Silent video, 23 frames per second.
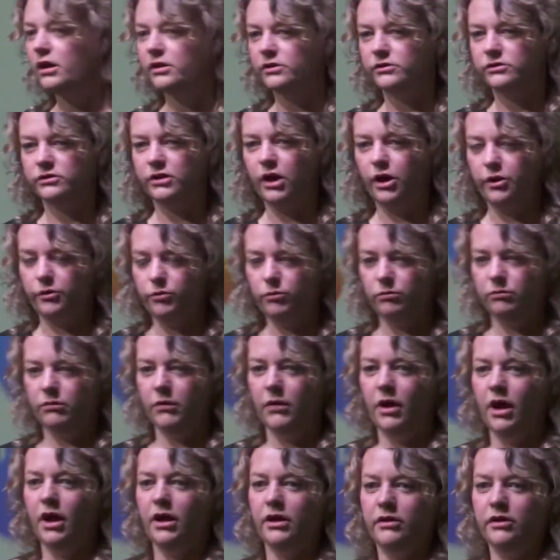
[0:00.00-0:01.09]
So,
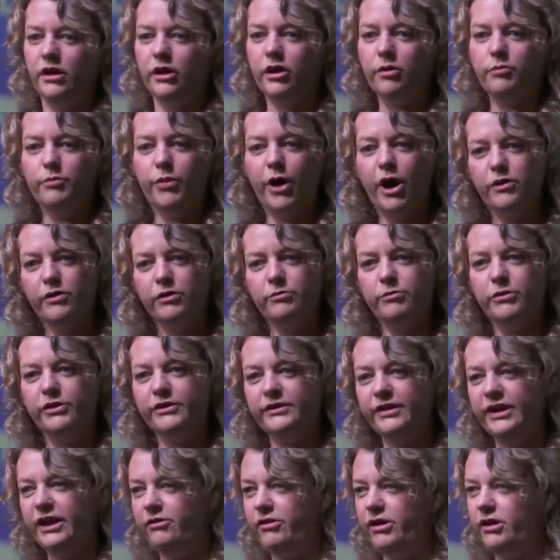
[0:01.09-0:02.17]
the component
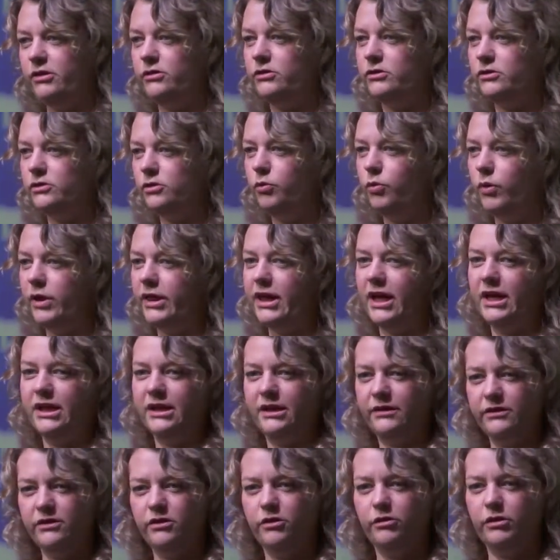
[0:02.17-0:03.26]
materials within
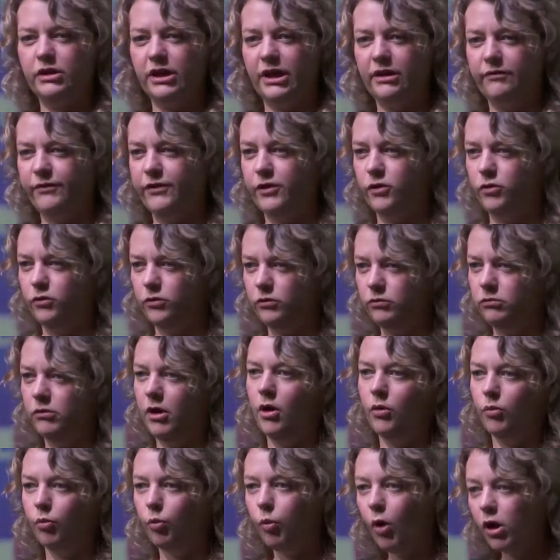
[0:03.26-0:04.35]
this nuclear fuel,
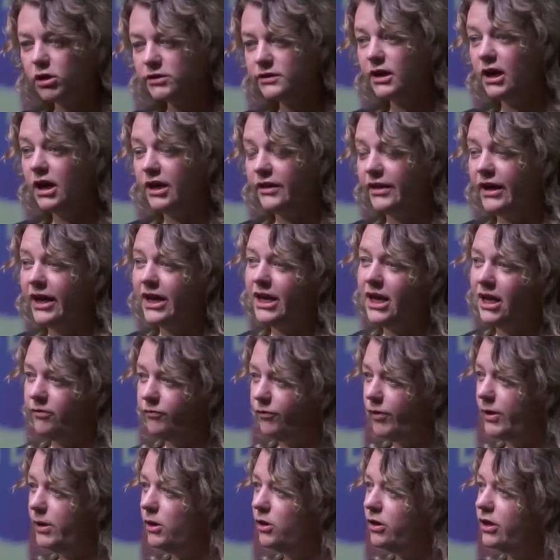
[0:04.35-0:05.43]
what are they if
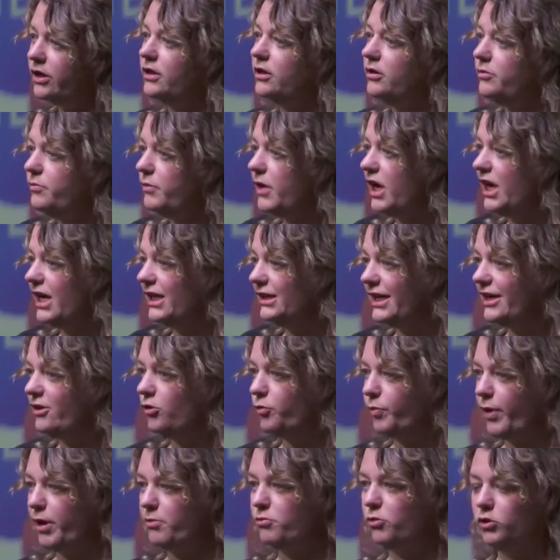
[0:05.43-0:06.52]
we look at them in a little
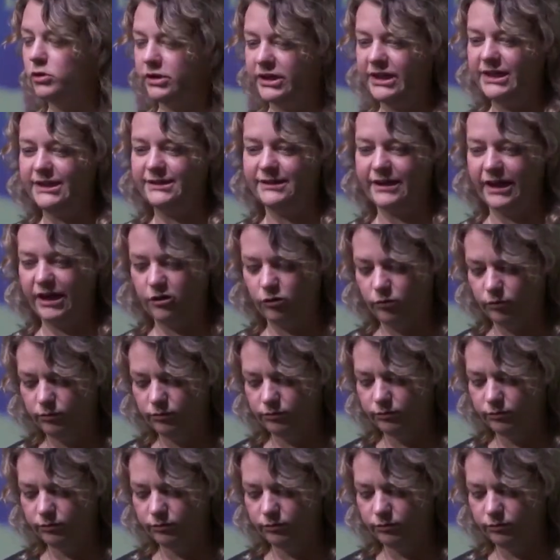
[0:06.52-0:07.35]
bit more detail?